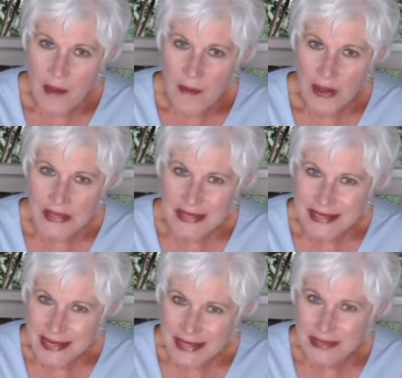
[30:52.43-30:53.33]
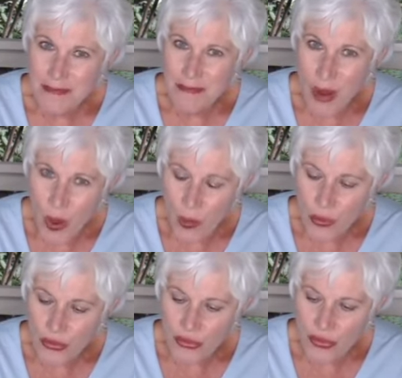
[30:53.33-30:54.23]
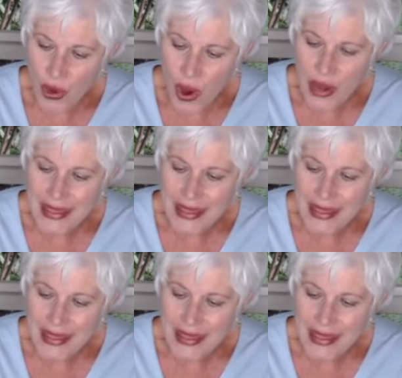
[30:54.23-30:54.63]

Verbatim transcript: But since both are